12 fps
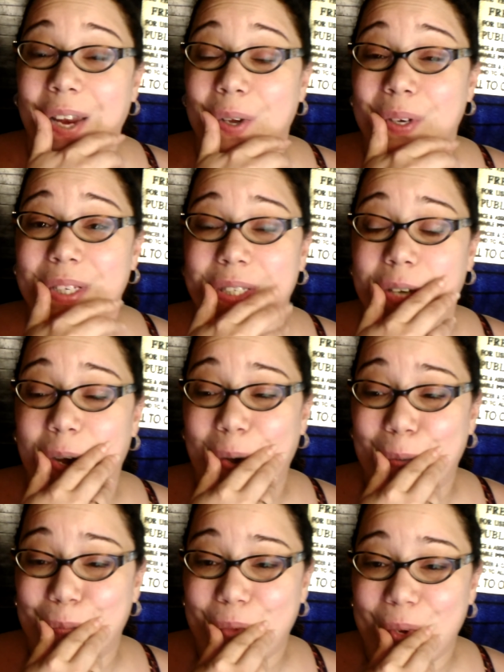Anyways,
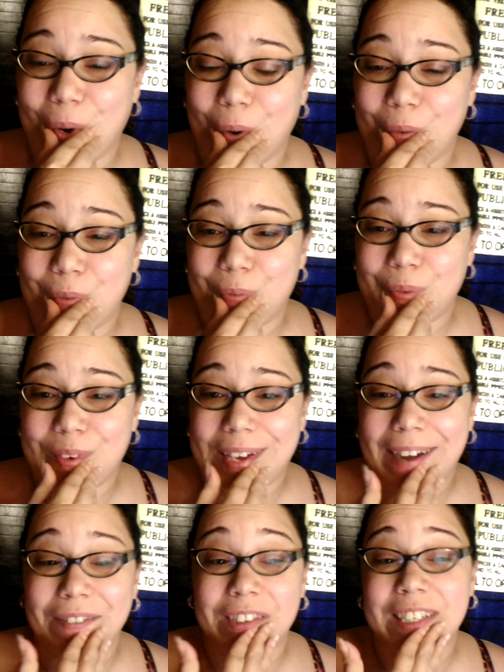um, you know,
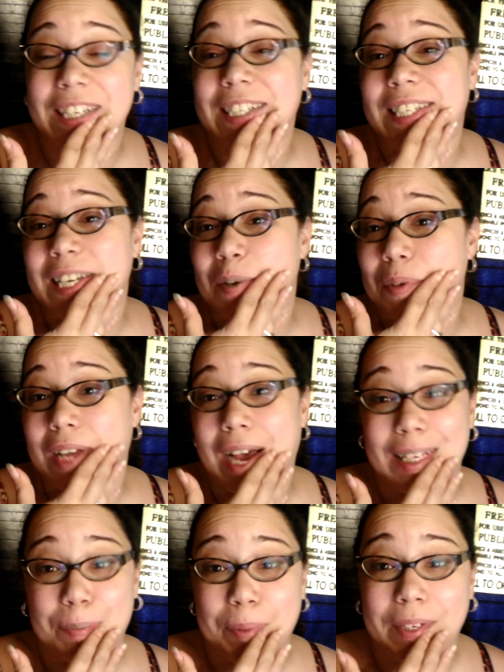ever since he was
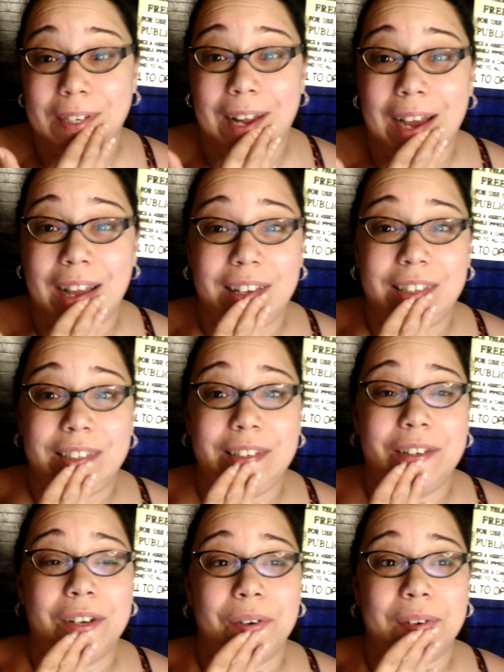hospitalized,
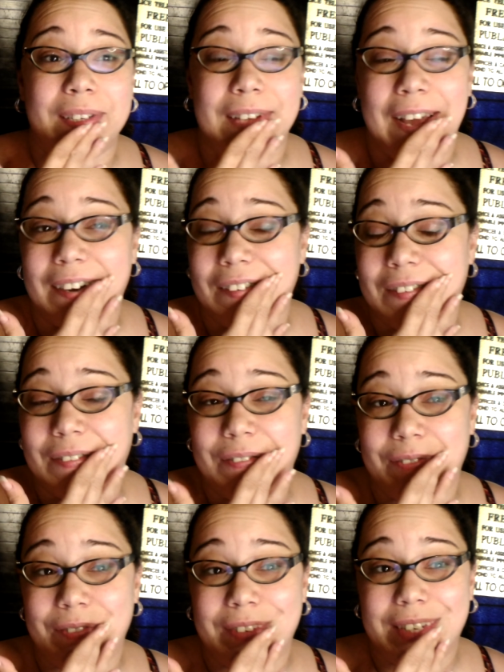you know, a lot of
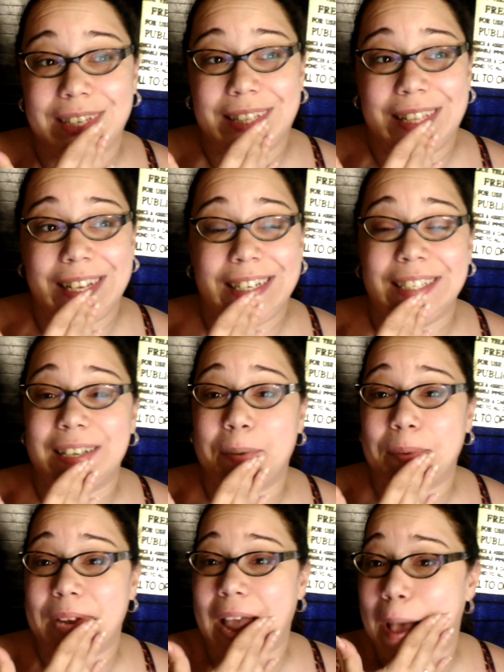things have
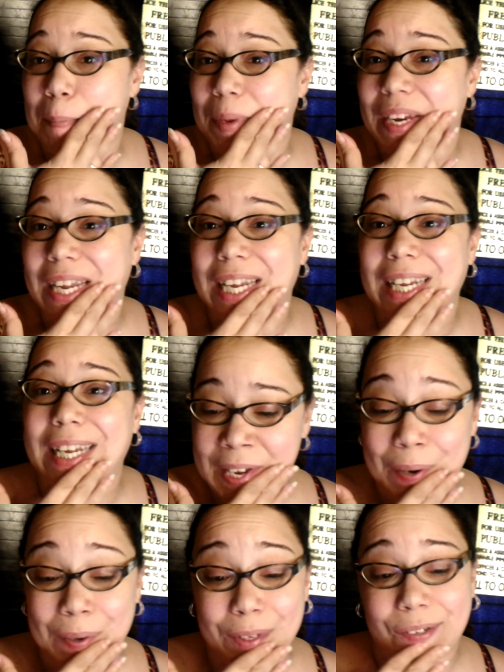been happening.
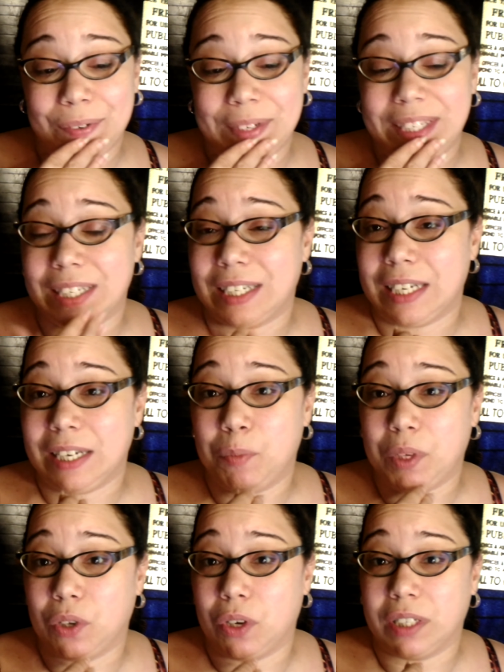You know, and just recently
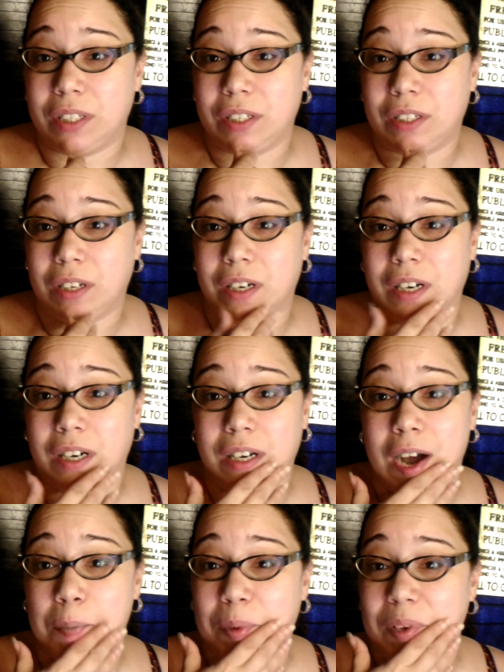we lost a
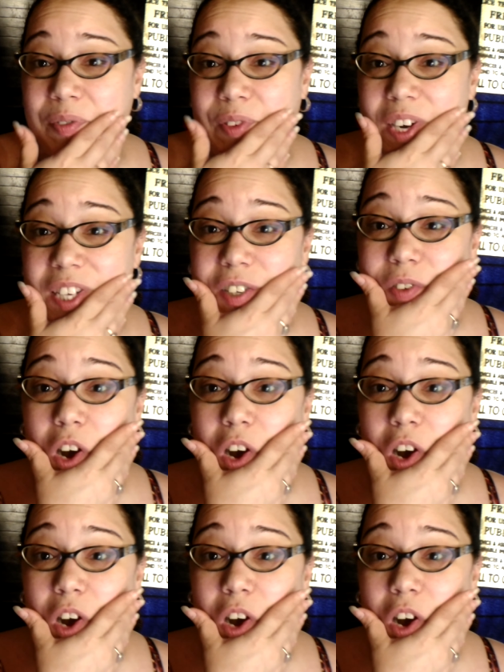couple of friends